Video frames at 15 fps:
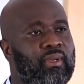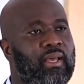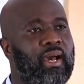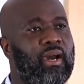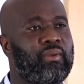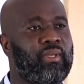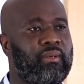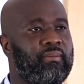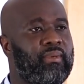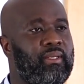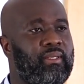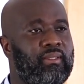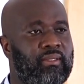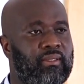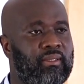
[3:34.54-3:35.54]
how their
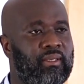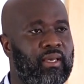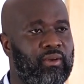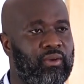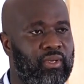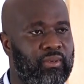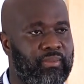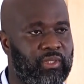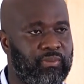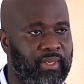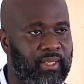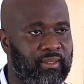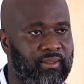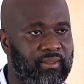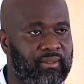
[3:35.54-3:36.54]
monies are going to be
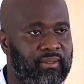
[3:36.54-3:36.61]
spent.